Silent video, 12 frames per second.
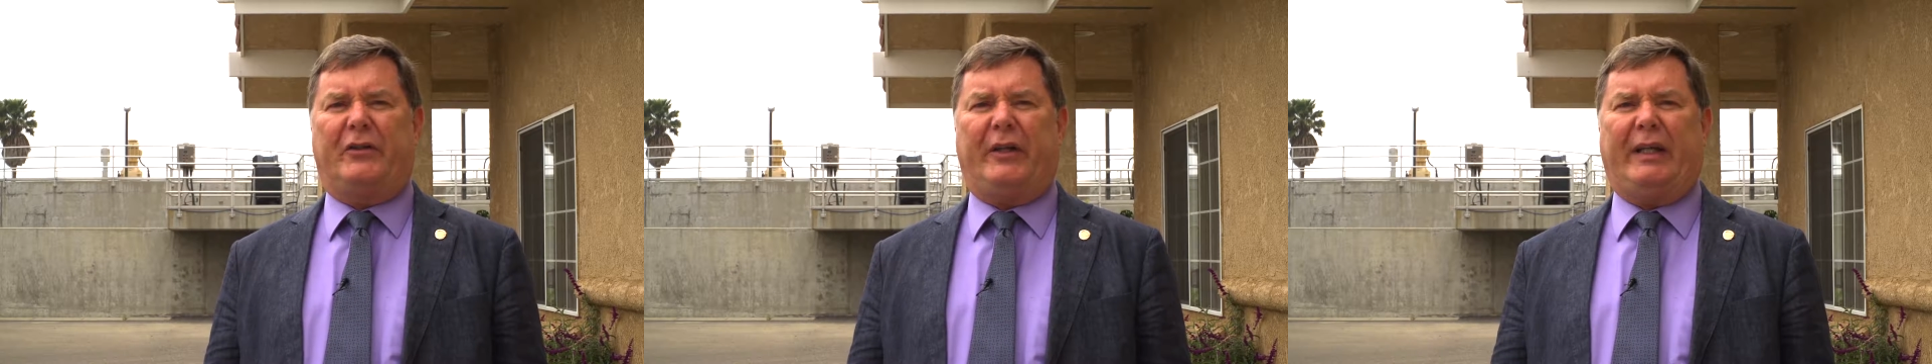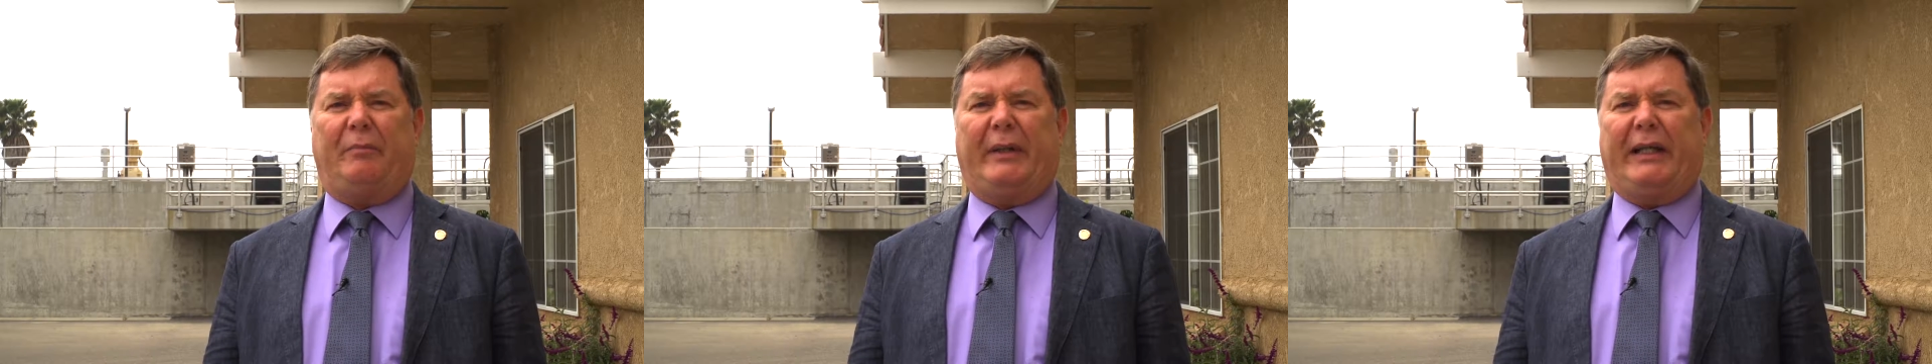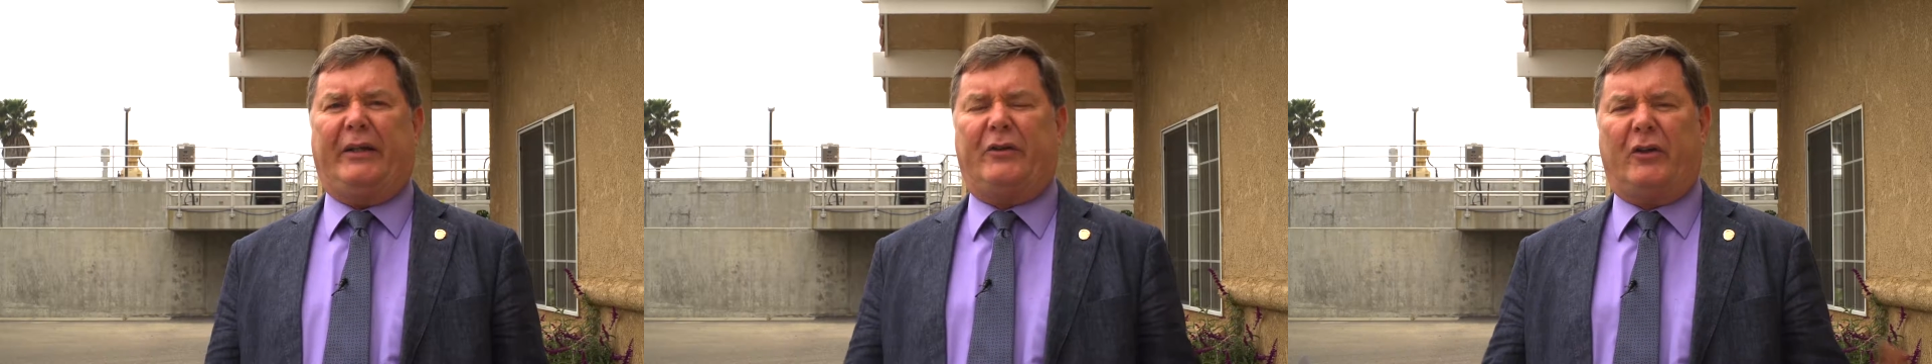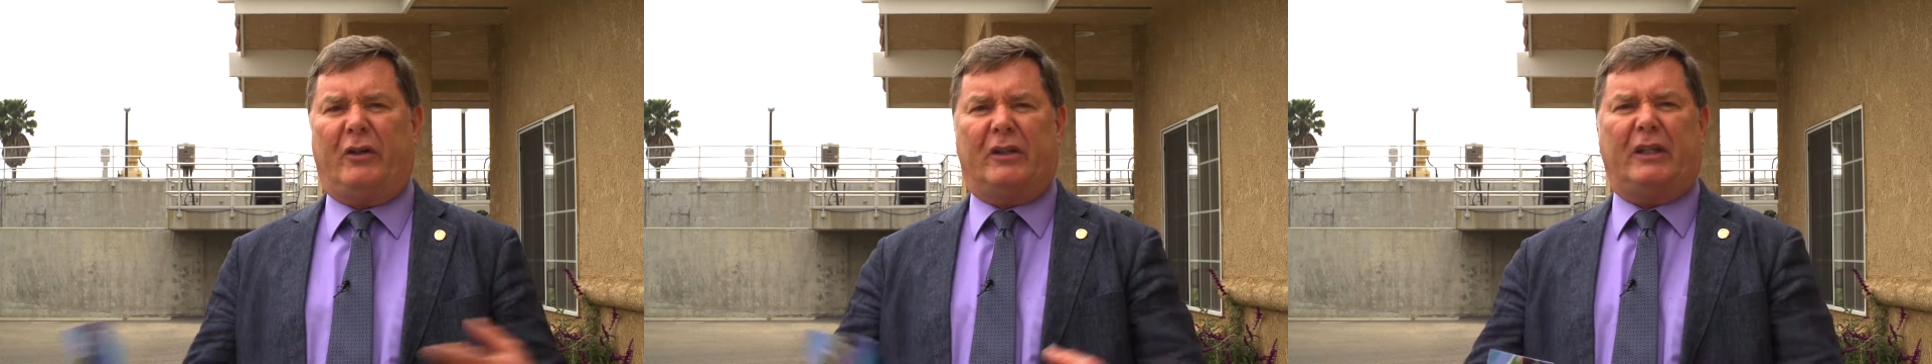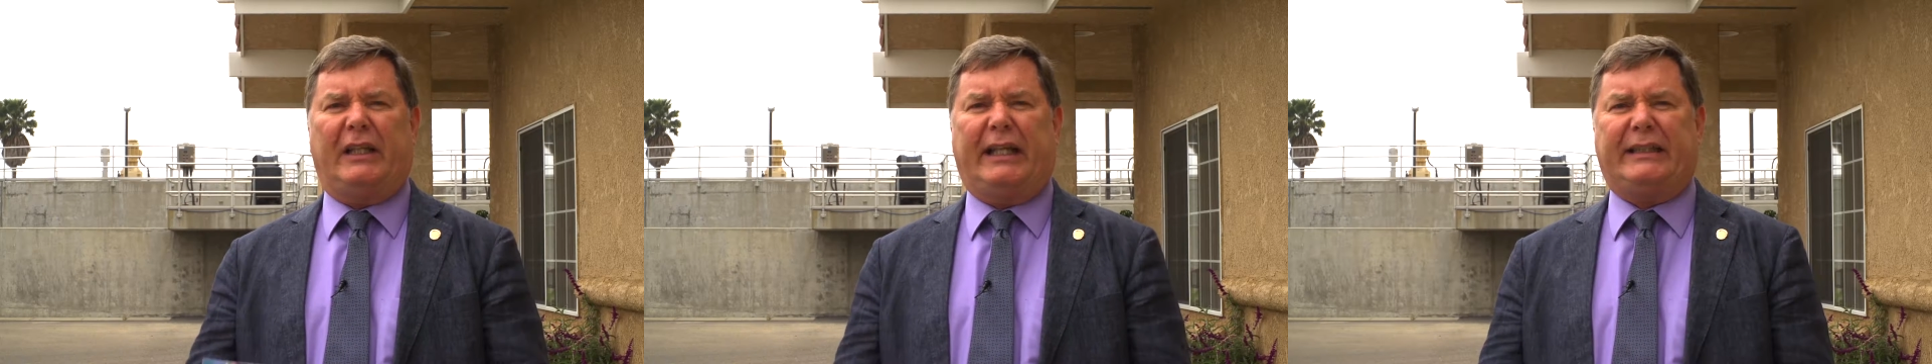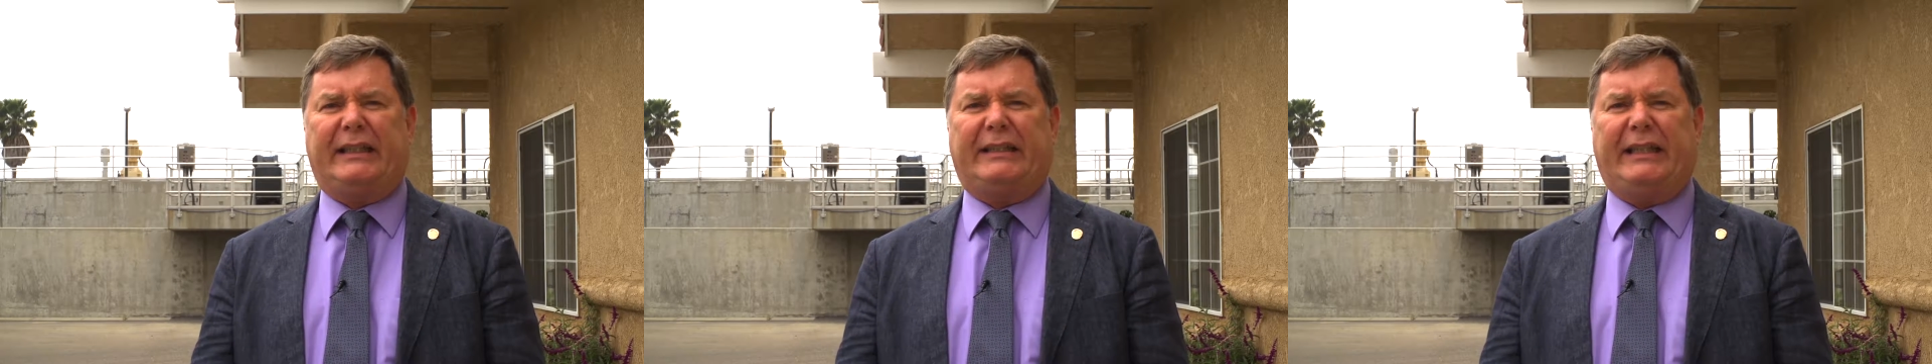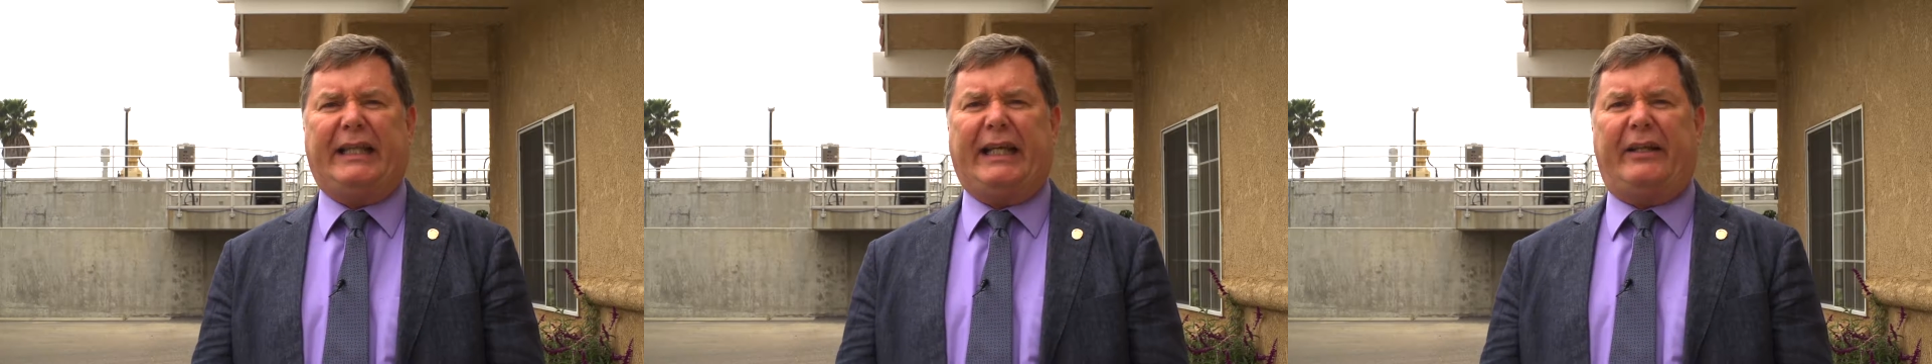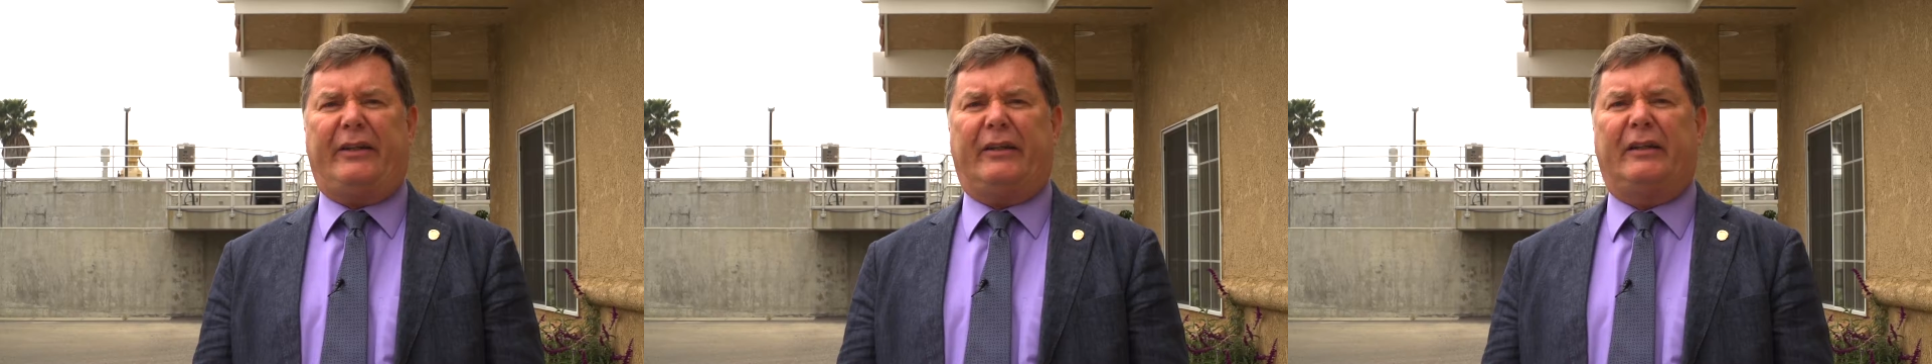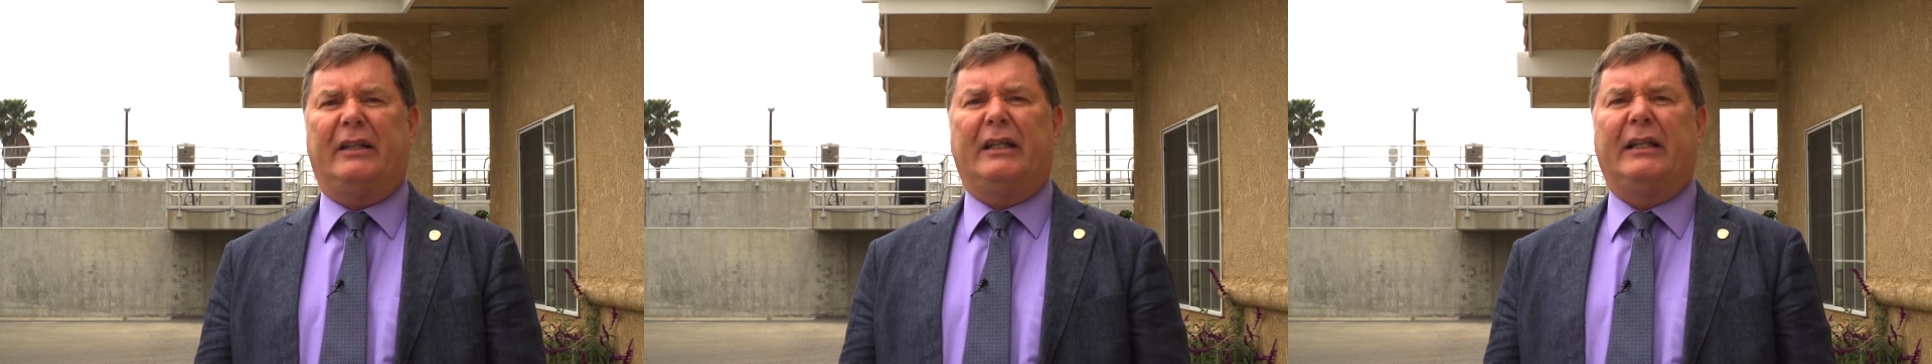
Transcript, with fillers: treatment. It's all collected together.